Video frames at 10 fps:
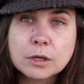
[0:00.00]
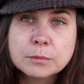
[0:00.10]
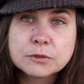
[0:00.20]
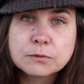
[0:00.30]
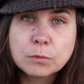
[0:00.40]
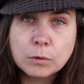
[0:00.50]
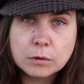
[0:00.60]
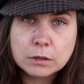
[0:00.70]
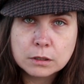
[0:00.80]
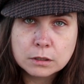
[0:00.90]
the drums of
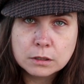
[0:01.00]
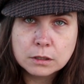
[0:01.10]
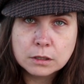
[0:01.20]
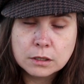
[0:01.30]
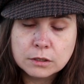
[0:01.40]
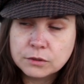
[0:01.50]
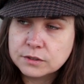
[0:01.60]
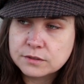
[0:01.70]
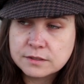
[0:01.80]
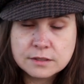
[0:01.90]
war. You
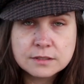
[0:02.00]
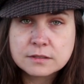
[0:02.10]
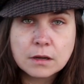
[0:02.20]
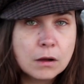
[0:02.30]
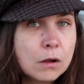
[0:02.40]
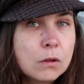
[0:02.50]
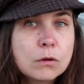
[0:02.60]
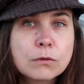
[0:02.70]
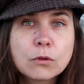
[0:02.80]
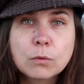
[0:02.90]
can see this
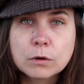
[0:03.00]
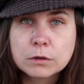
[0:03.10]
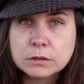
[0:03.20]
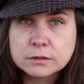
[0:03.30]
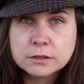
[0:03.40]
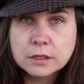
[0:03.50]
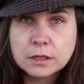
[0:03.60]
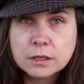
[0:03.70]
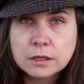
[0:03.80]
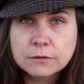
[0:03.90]
all over the world,
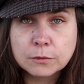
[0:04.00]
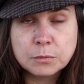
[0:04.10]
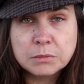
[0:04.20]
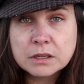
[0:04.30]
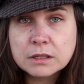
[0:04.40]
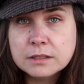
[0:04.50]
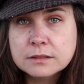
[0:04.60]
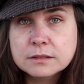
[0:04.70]
from the Middle